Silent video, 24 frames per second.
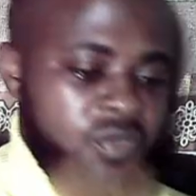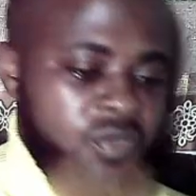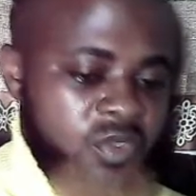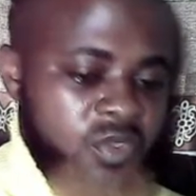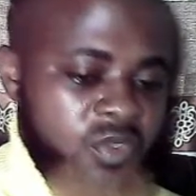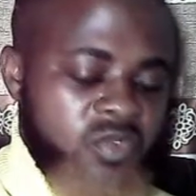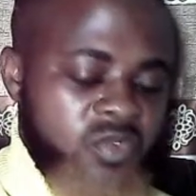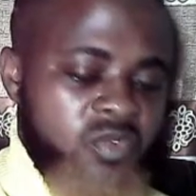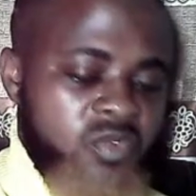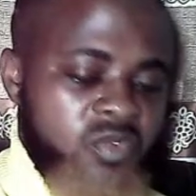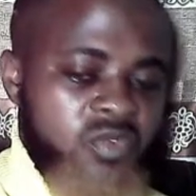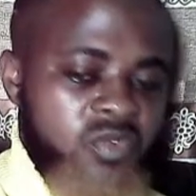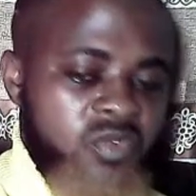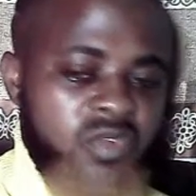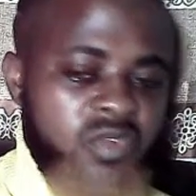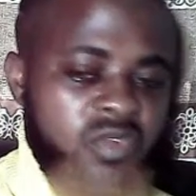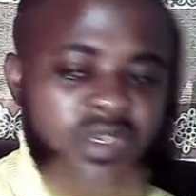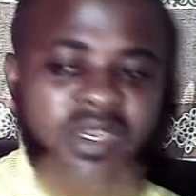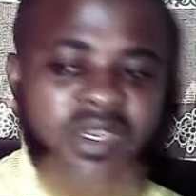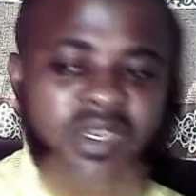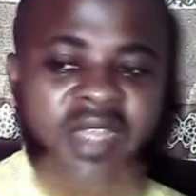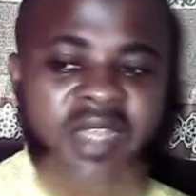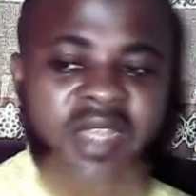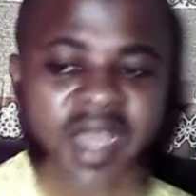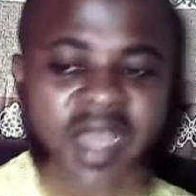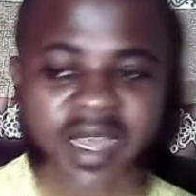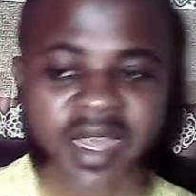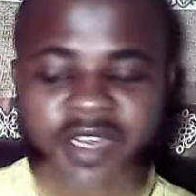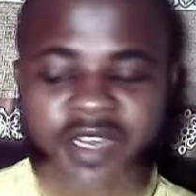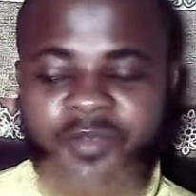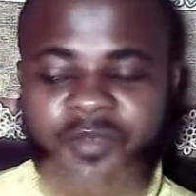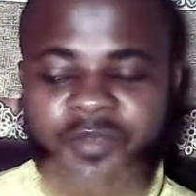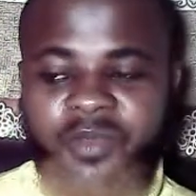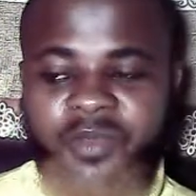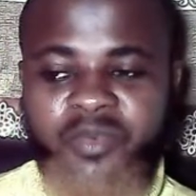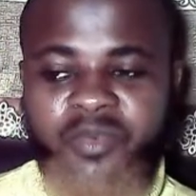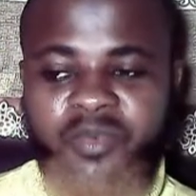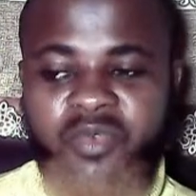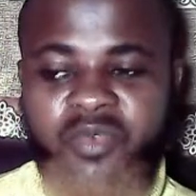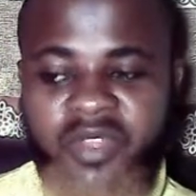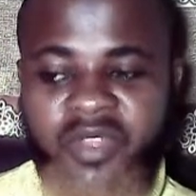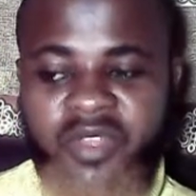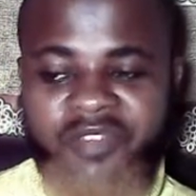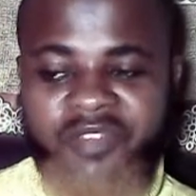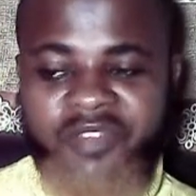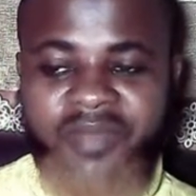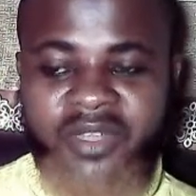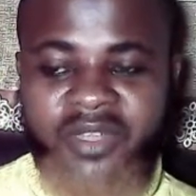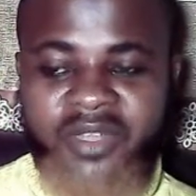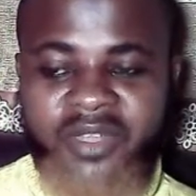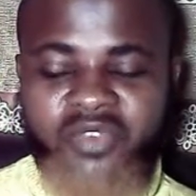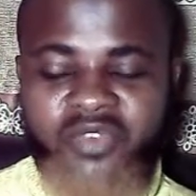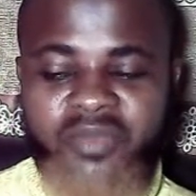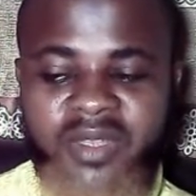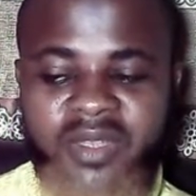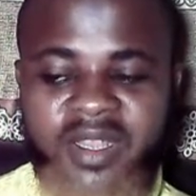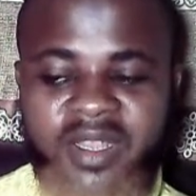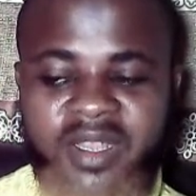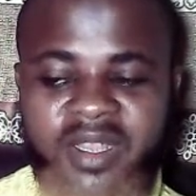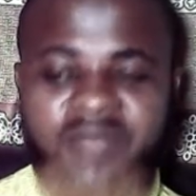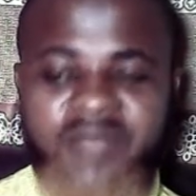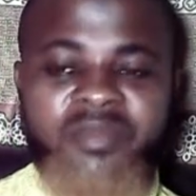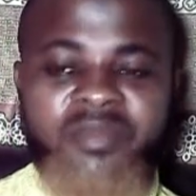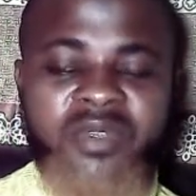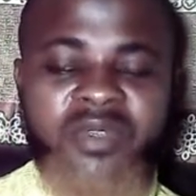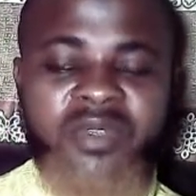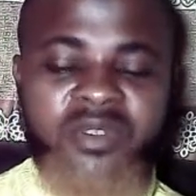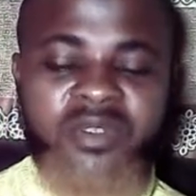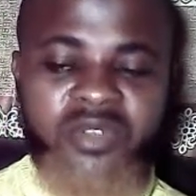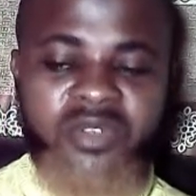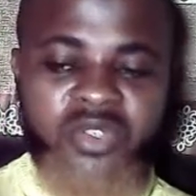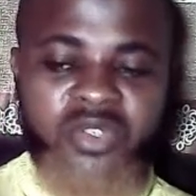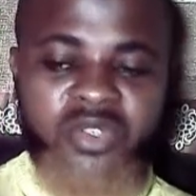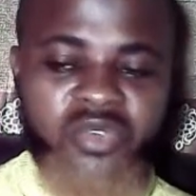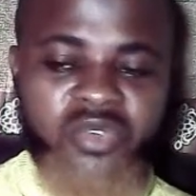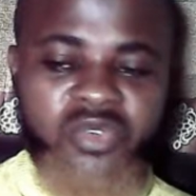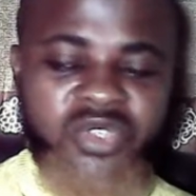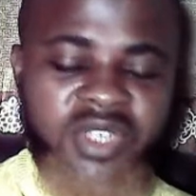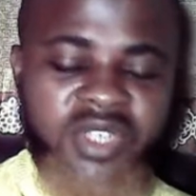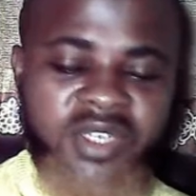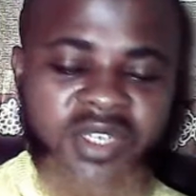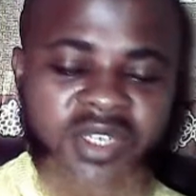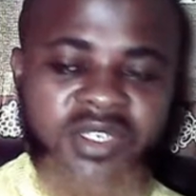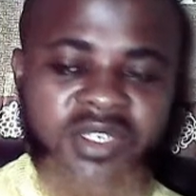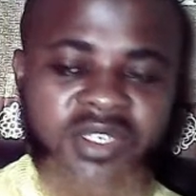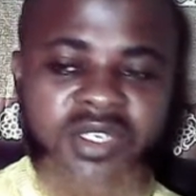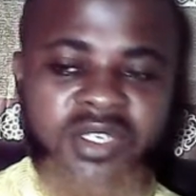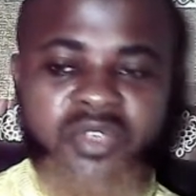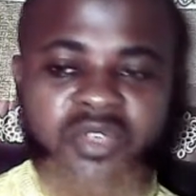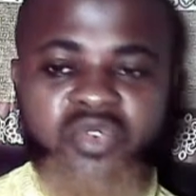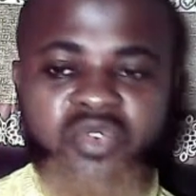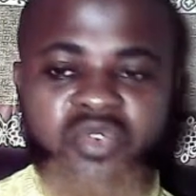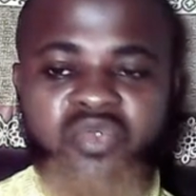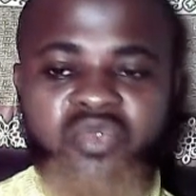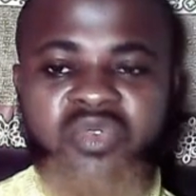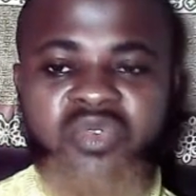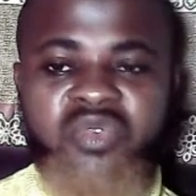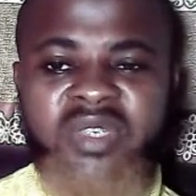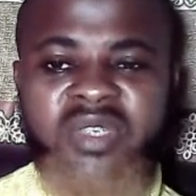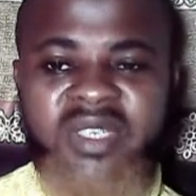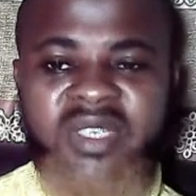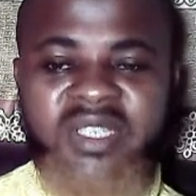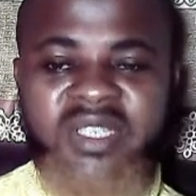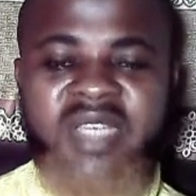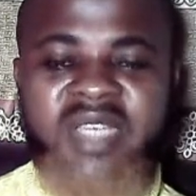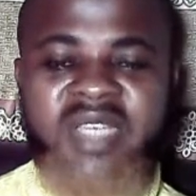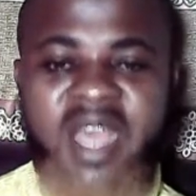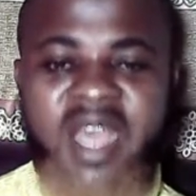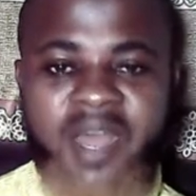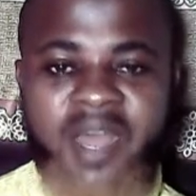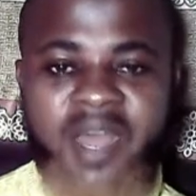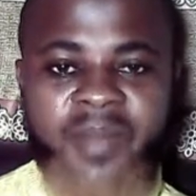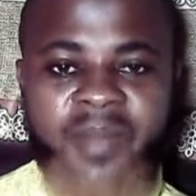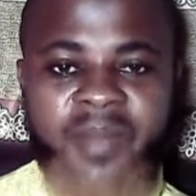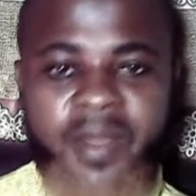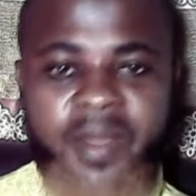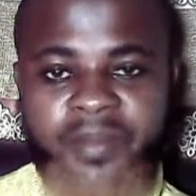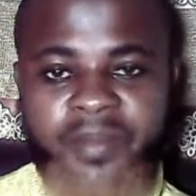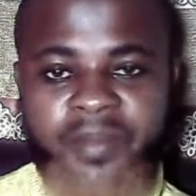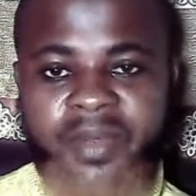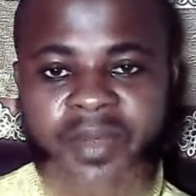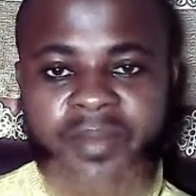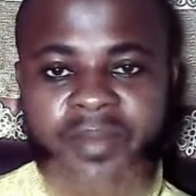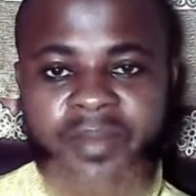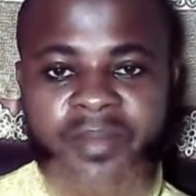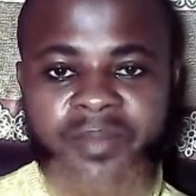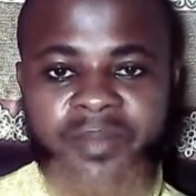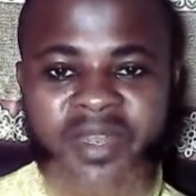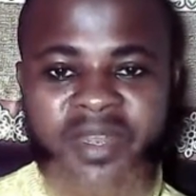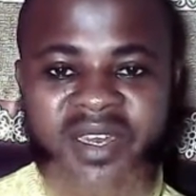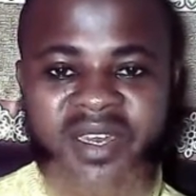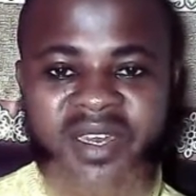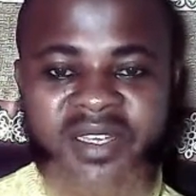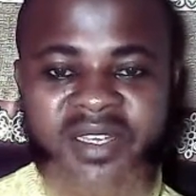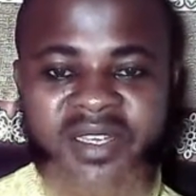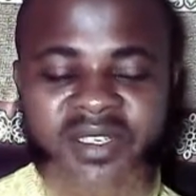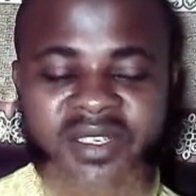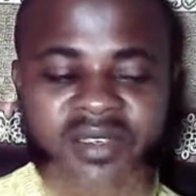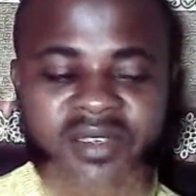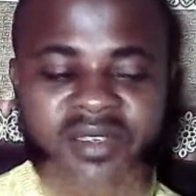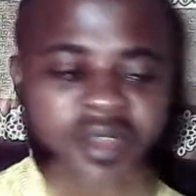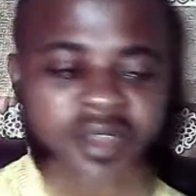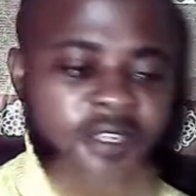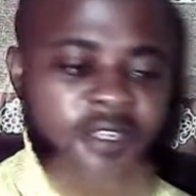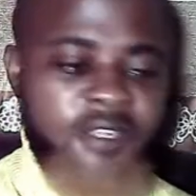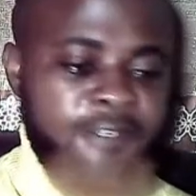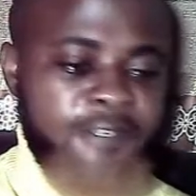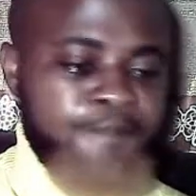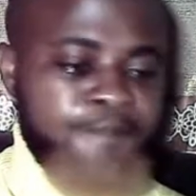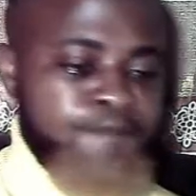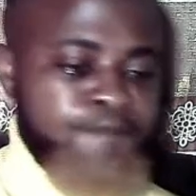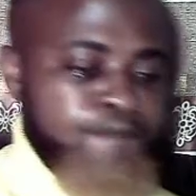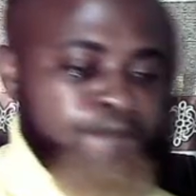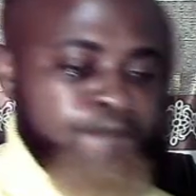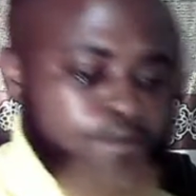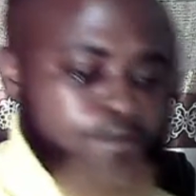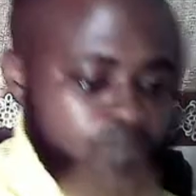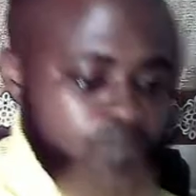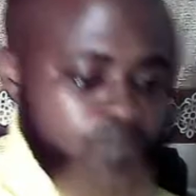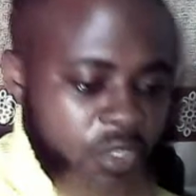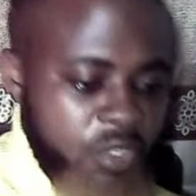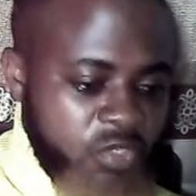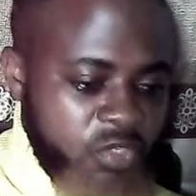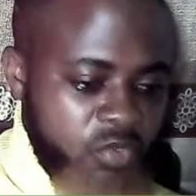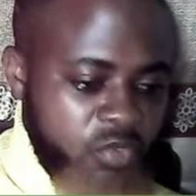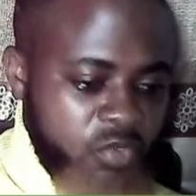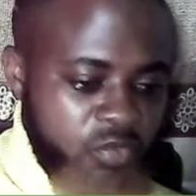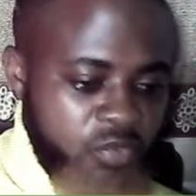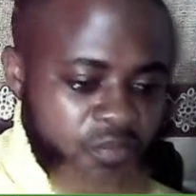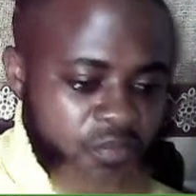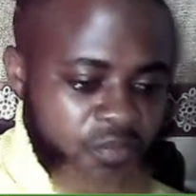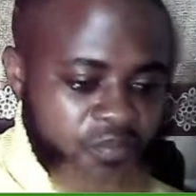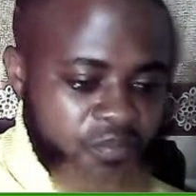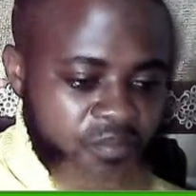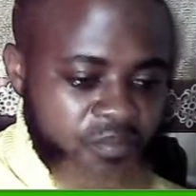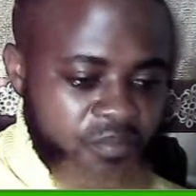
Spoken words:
So they are the people who gave birth to me can be changed into these are my parents, right? So